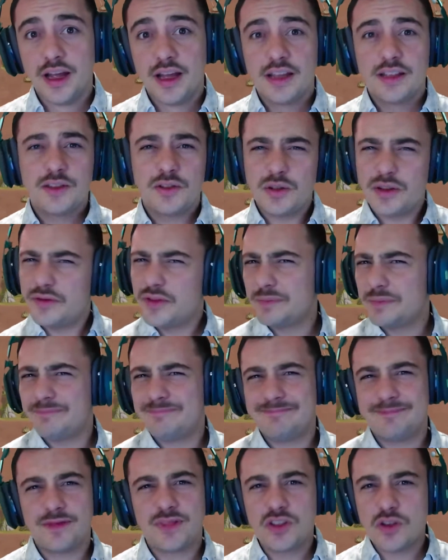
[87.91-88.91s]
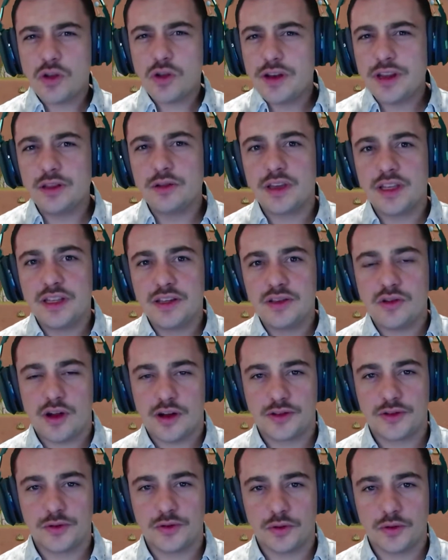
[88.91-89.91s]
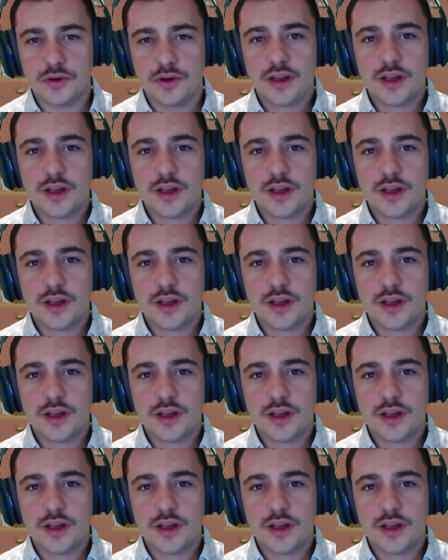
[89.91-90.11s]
sort of a stony looking dinosaur